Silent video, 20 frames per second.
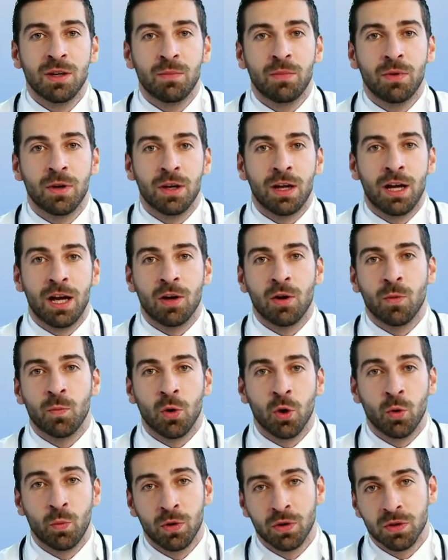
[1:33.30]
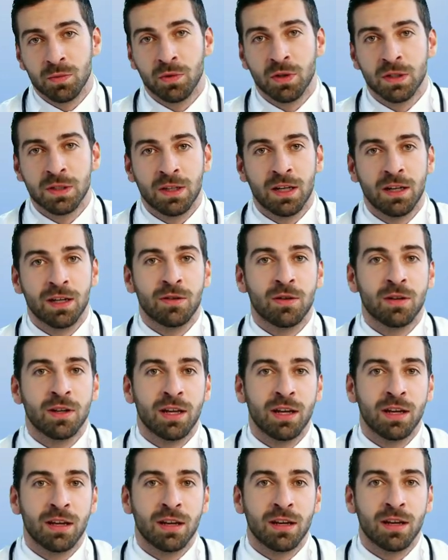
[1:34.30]
Let's break down
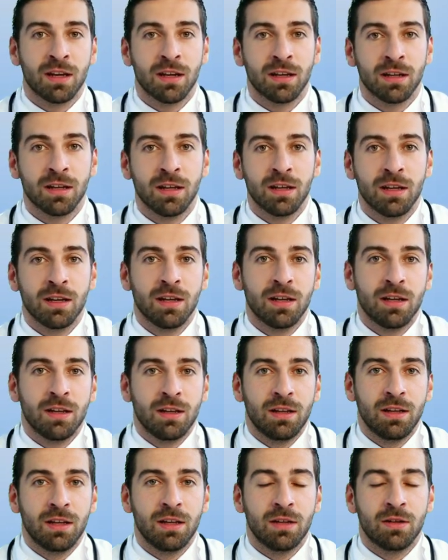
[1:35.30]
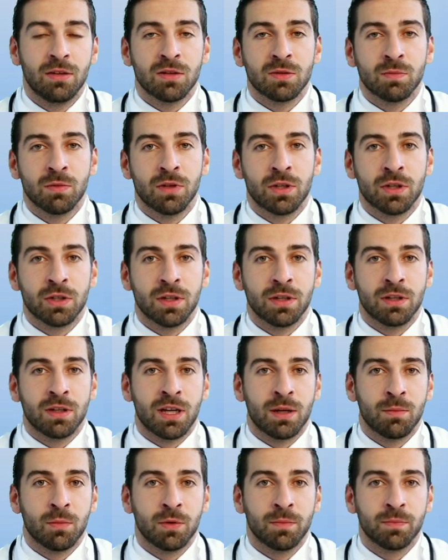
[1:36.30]
why. As we age, our
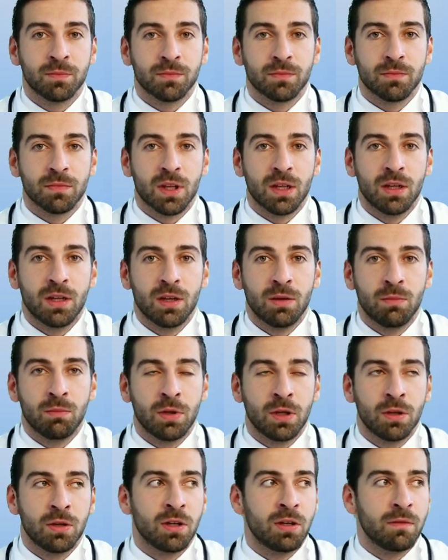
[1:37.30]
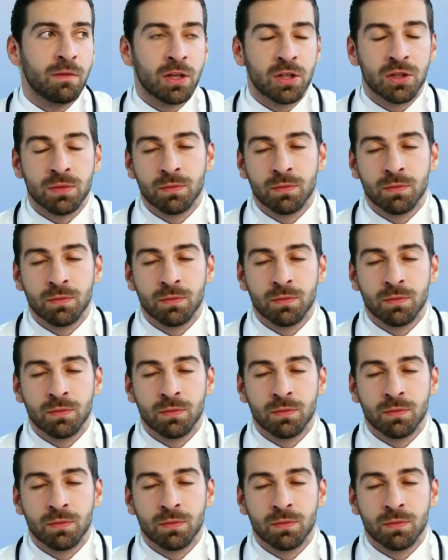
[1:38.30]
nervous system becomes less